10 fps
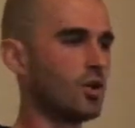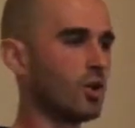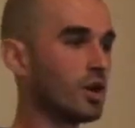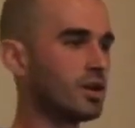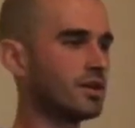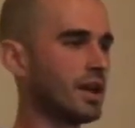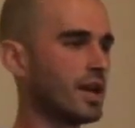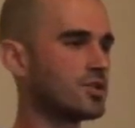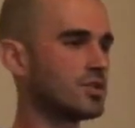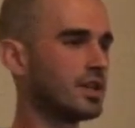or
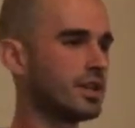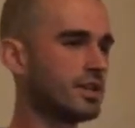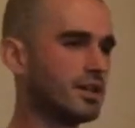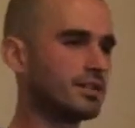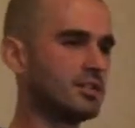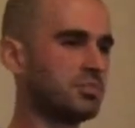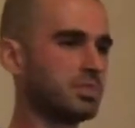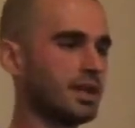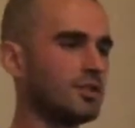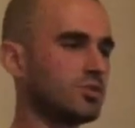actually here, this
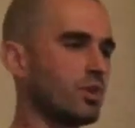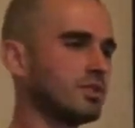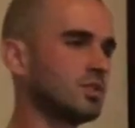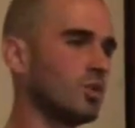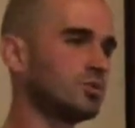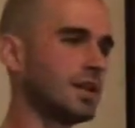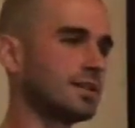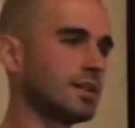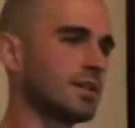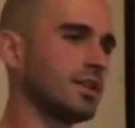place was an old
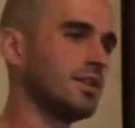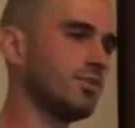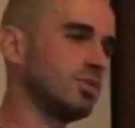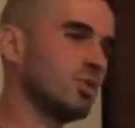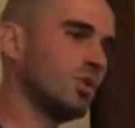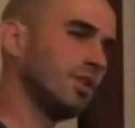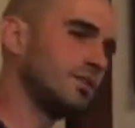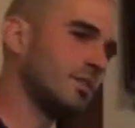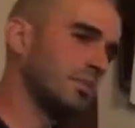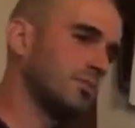hatake. If you
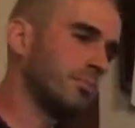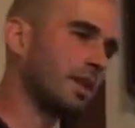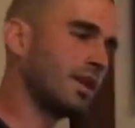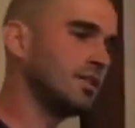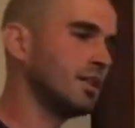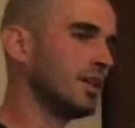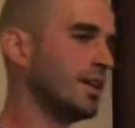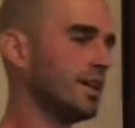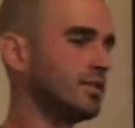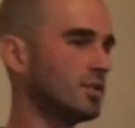notice, a bit plain,
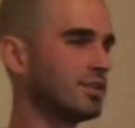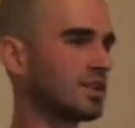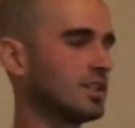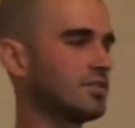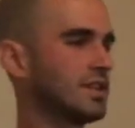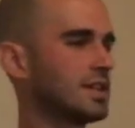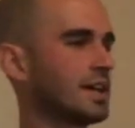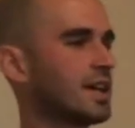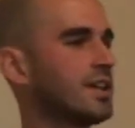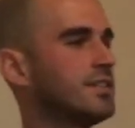and there was kind of like
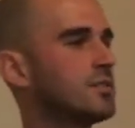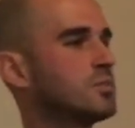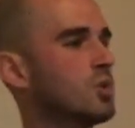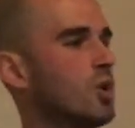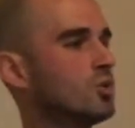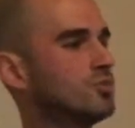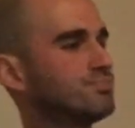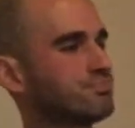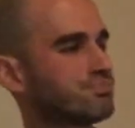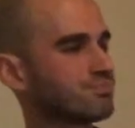a hidden road
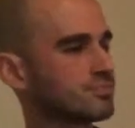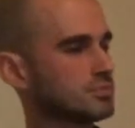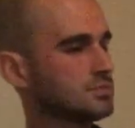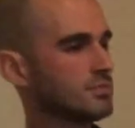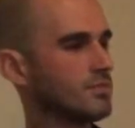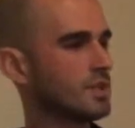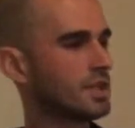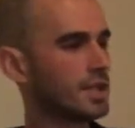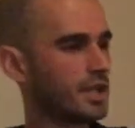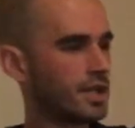
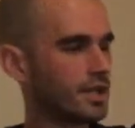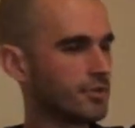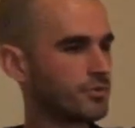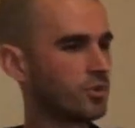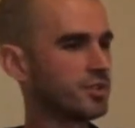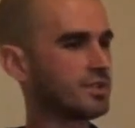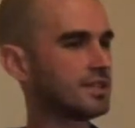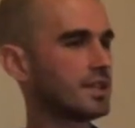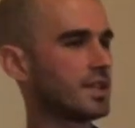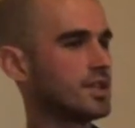uh, from this
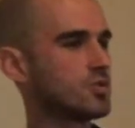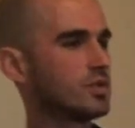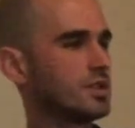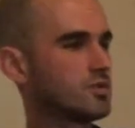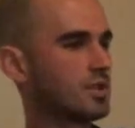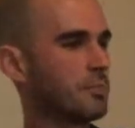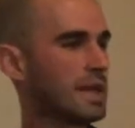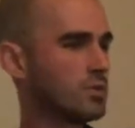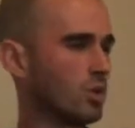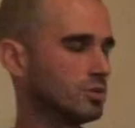hatake to the to the
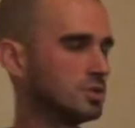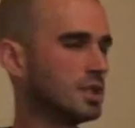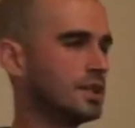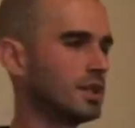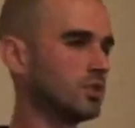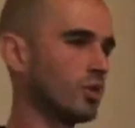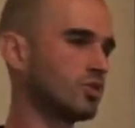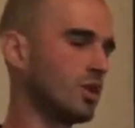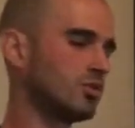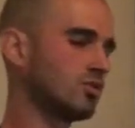main road. It
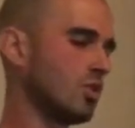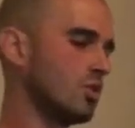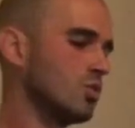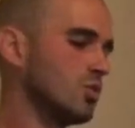was not so